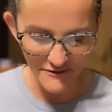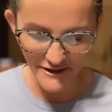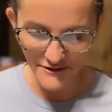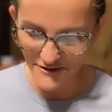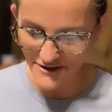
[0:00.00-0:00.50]
Do
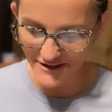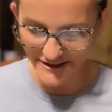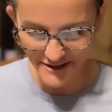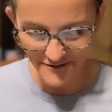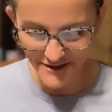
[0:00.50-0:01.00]
it,
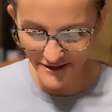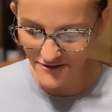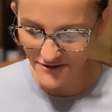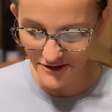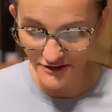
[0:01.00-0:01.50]
Lord. Do
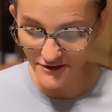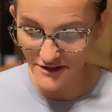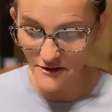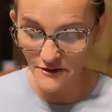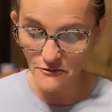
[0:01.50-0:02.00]
it, Lord.
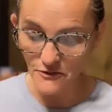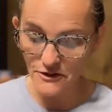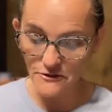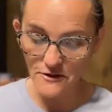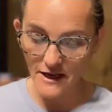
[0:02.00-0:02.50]
You're the only
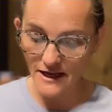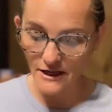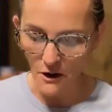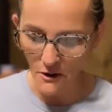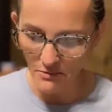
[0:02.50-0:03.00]
one who
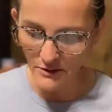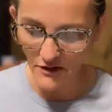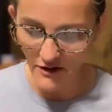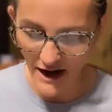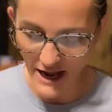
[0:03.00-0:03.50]
can.
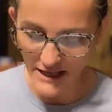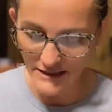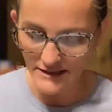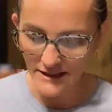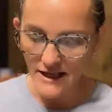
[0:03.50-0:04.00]
Open our
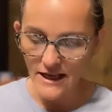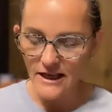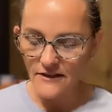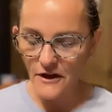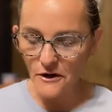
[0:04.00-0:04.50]
eyes.
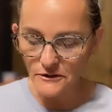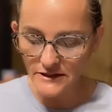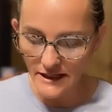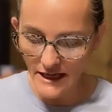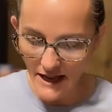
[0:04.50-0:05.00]

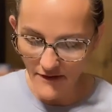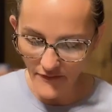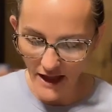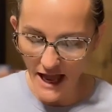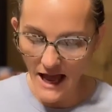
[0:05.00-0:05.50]
Those that
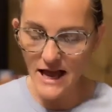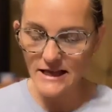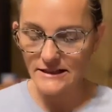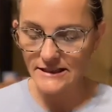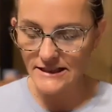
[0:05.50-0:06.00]
have
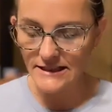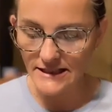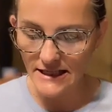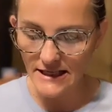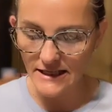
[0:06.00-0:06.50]
eyes
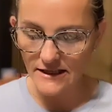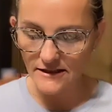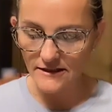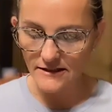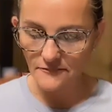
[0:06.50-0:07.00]
to see,
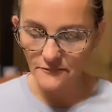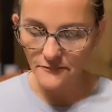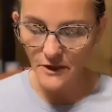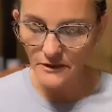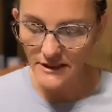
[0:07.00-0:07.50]

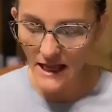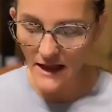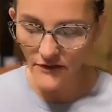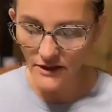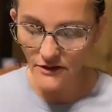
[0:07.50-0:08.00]
those that
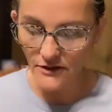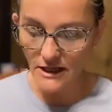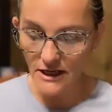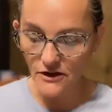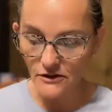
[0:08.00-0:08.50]
have an
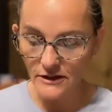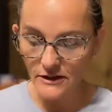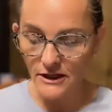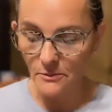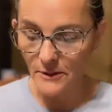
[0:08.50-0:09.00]
ear to
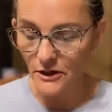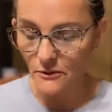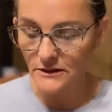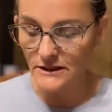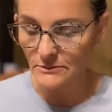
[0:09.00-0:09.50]
hear, let them
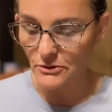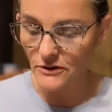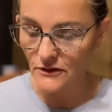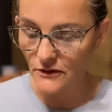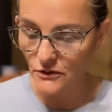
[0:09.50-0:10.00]
hear what the
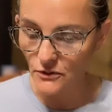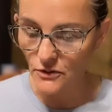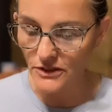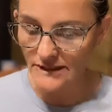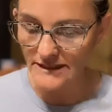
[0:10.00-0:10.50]
Spirit of the
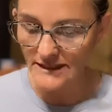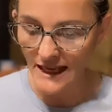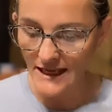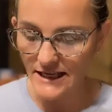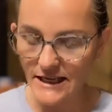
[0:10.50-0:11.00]
Lord is
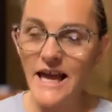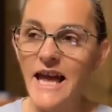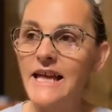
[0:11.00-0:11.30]
saying.